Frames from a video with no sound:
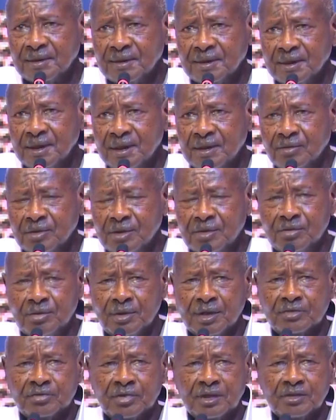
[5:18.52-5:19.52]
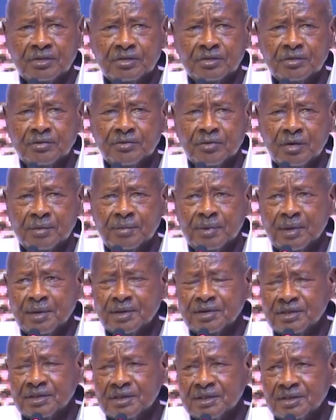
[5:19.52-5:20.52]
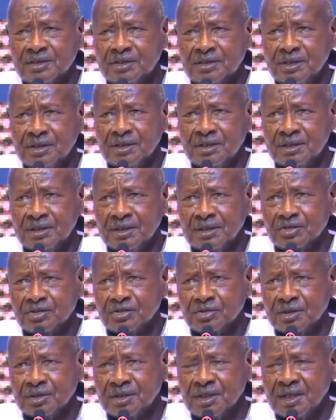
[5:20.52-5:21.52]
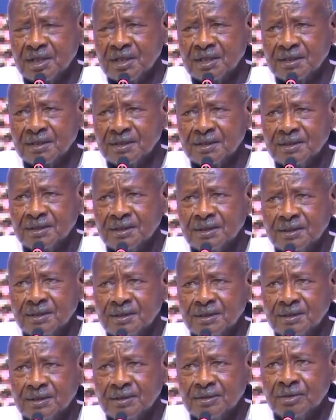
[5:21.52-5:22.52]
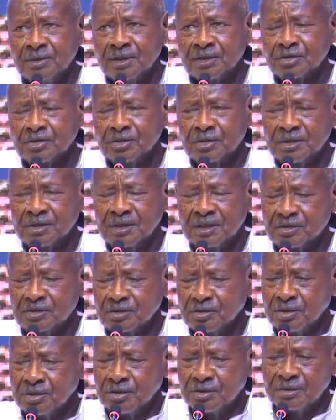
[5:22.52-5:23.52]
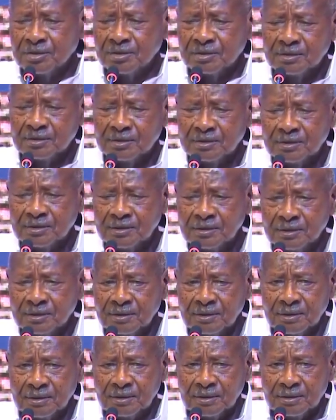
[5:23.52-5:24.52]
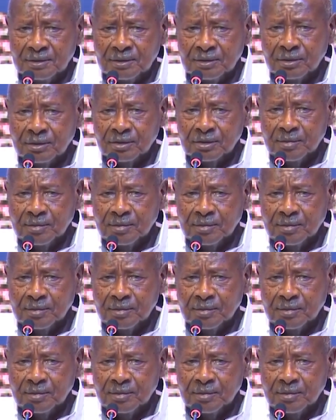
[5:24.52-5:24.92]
And when we were trying to develop our steel industry here, we were told that no, don't